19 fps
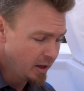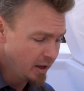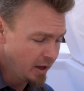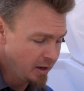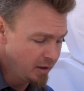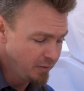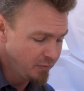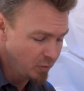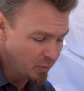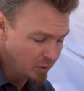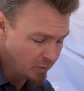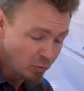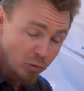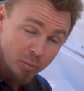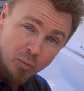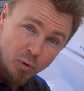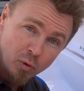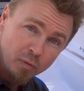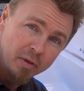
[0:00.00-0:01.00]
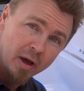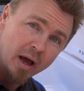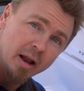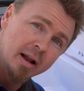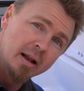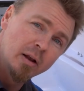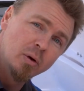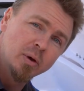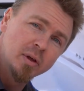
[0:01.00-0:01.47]
And if you were to remove that
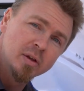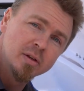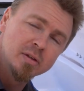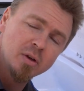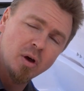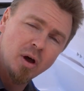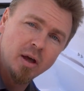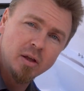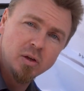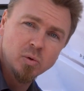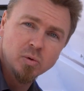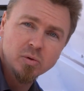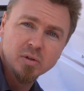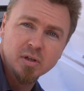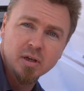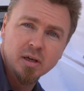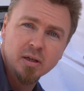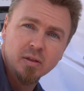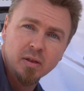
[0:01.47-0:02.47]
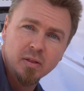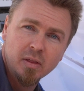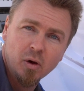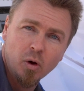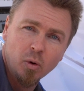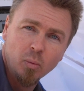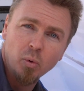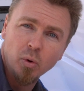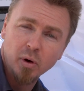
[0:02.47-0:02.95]
and look inside, you'll see that the
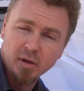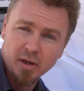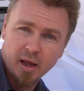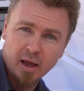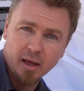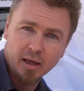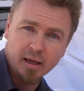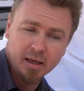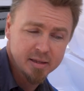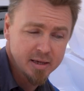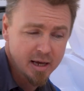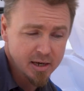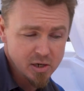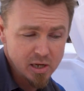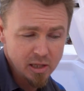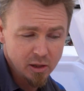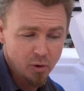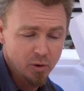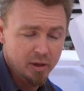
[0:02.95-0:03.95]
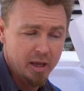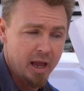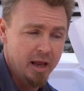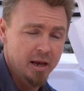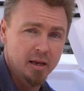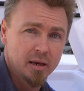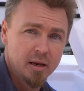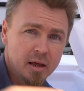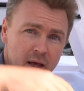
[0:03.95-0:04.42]
hot water tank is actually
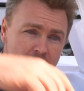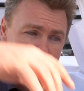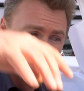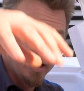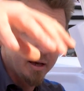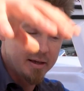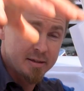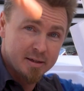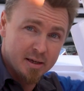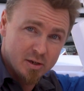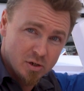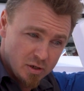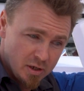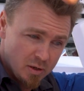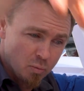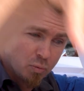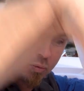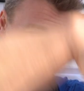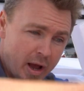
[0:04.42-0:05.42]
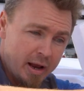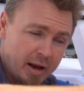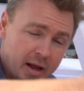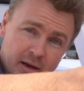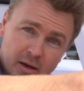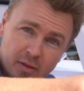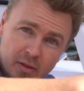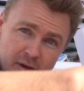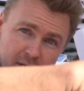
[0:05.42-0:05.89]
located essentially right
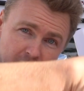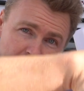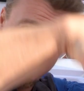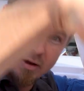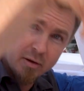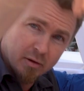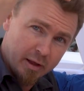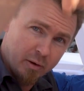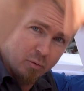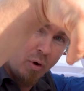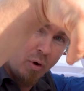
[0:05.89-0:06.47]
under the deck, like